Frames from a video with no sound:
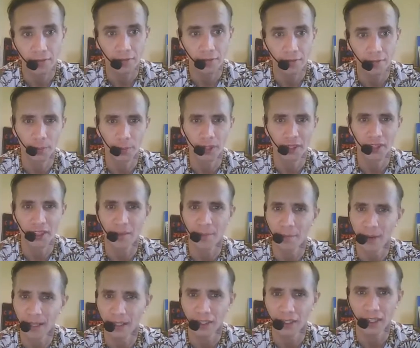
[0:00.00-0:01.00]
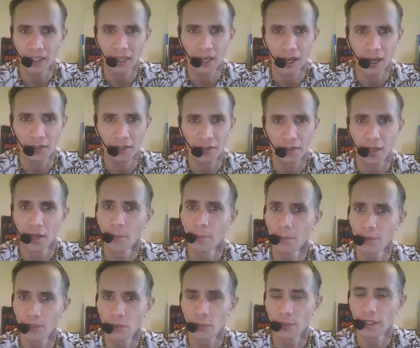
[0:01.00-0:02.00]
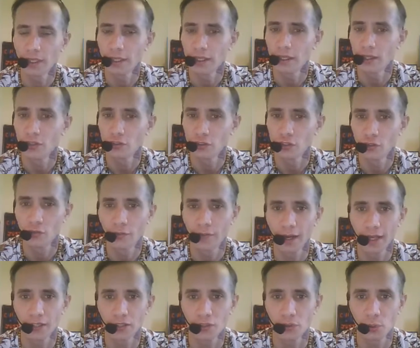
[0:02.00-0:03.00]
And 3 of the Essex chippies have made the cut